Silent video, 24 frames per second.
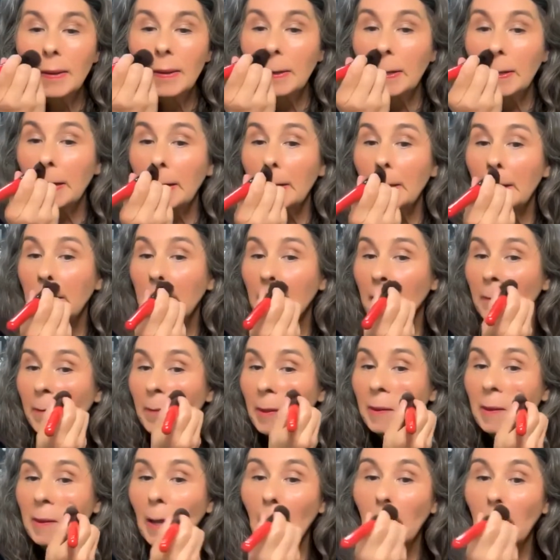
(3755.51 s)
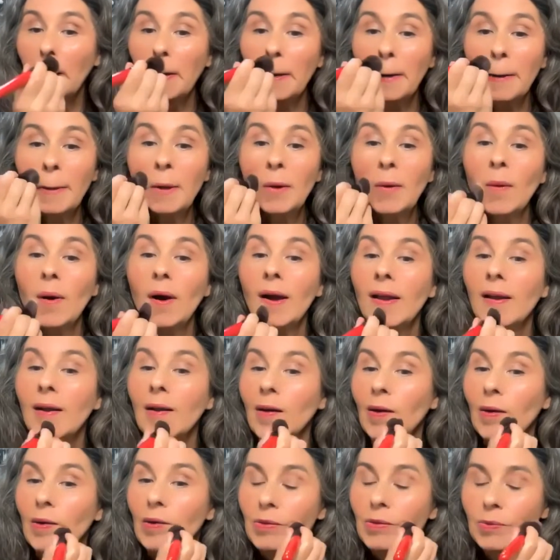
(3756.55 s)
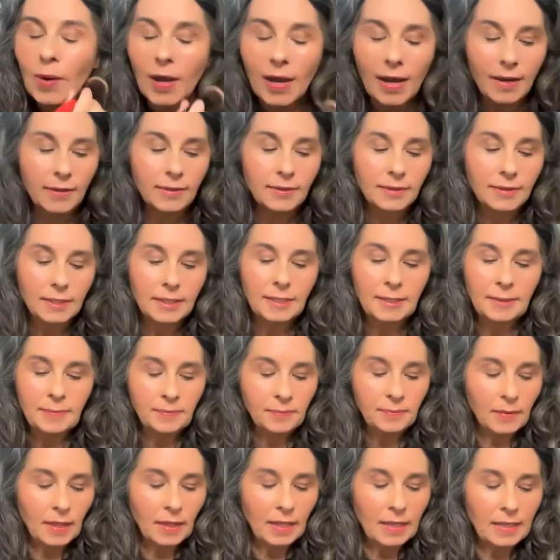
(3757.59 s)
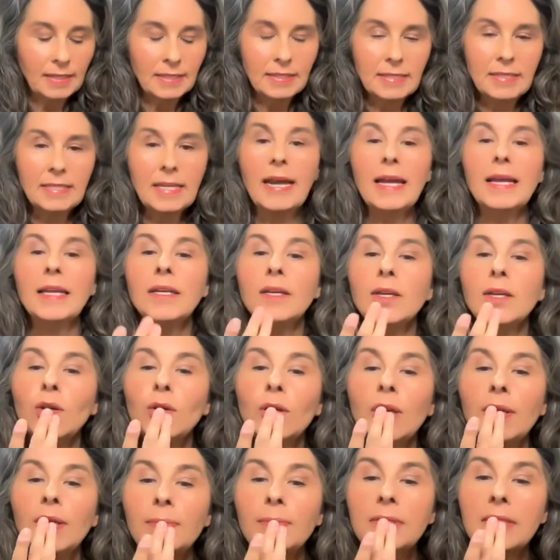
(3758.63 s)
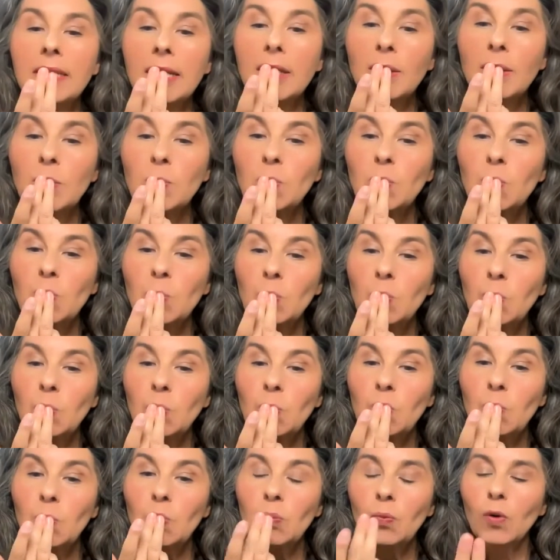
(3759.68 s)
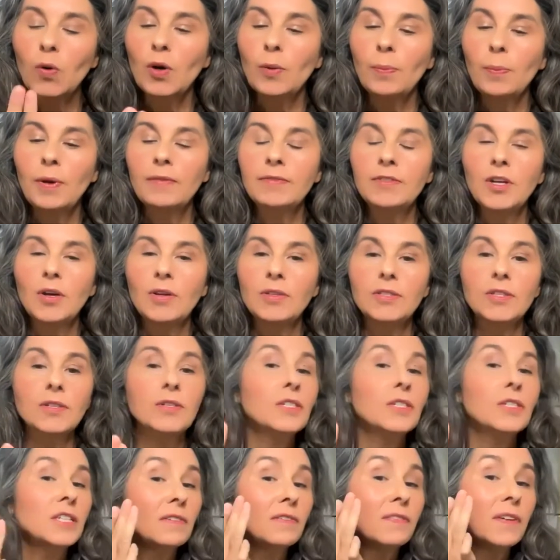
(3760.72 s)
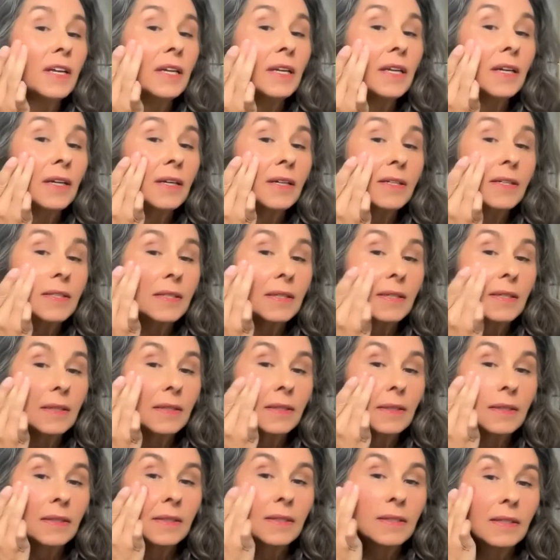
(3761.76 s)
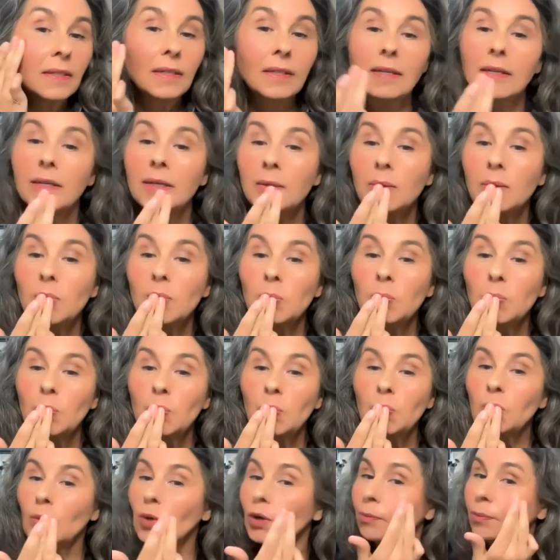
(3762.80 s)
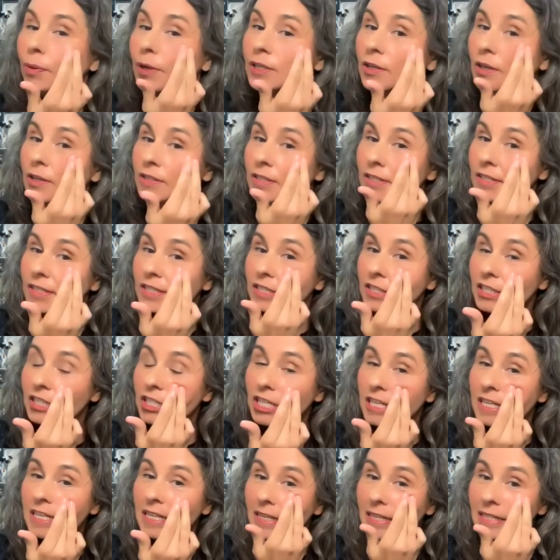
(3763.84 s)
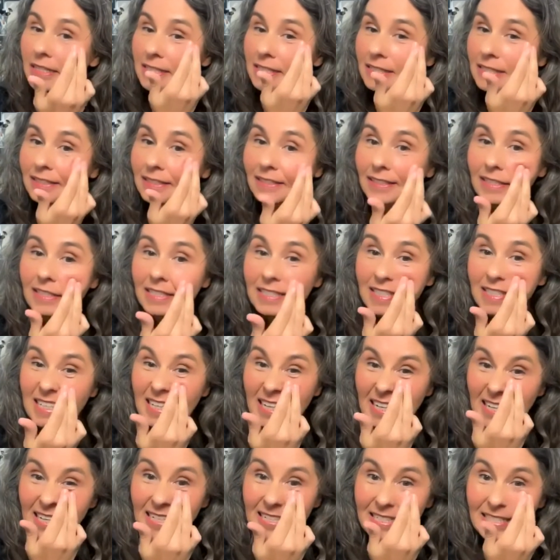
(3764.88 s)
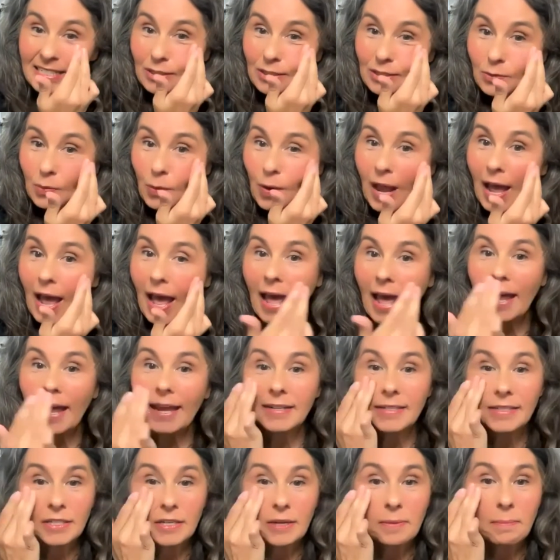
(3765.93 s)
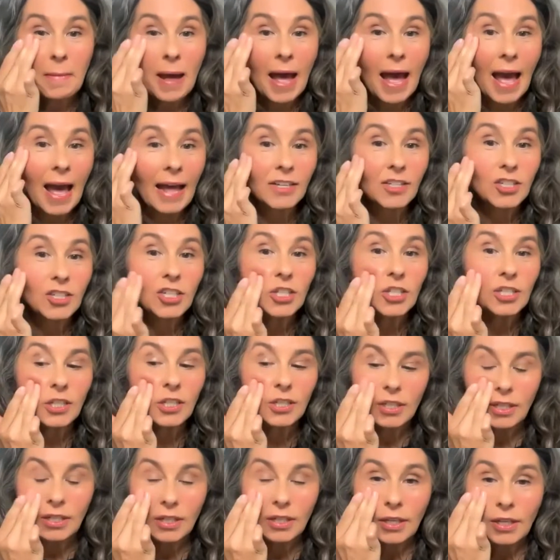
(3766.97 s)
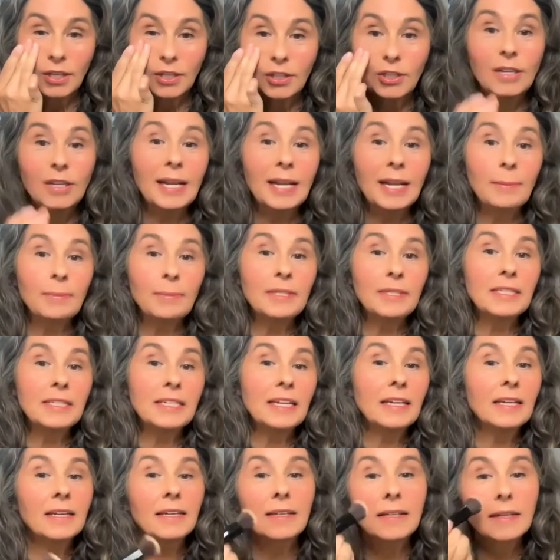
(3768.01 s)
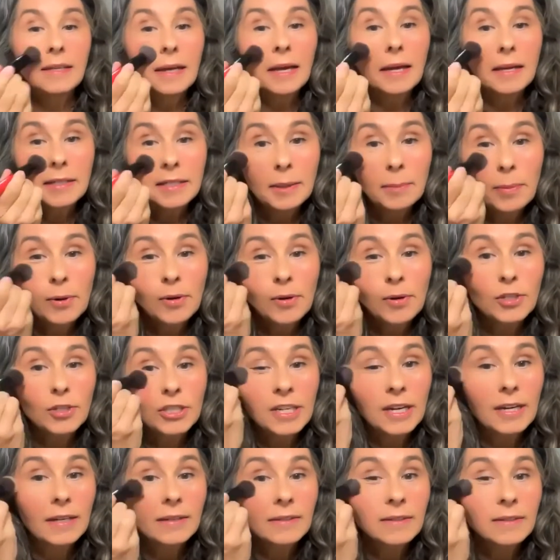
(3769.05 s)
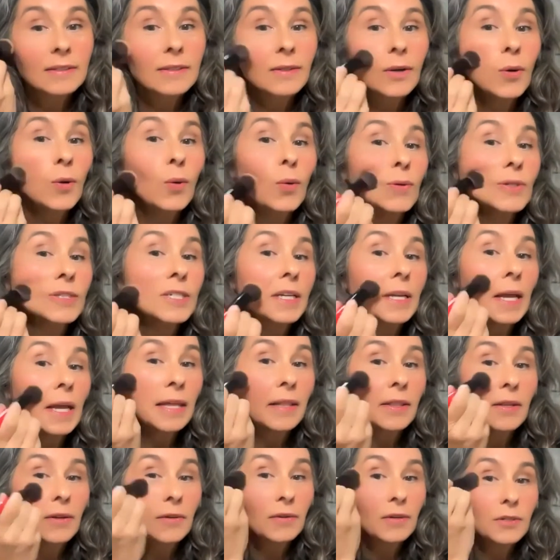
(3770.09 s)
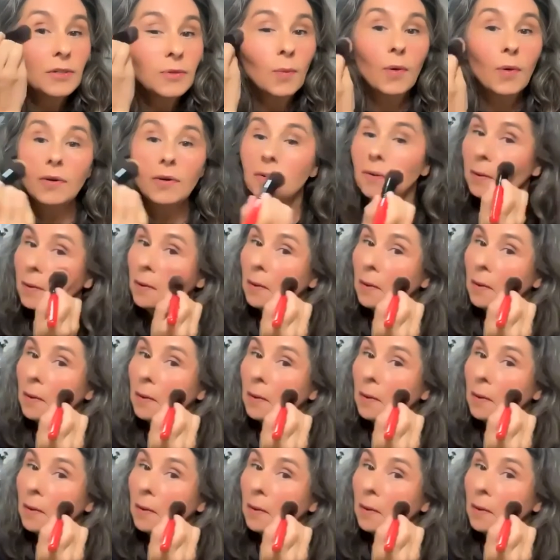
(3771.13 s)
This is something that I do quite a lot as well. Take your lipstick, couple of dots onto your fingers, couple of dots onto your cheeks. It's the easiest way to match your lipstick and your blusher all together as one.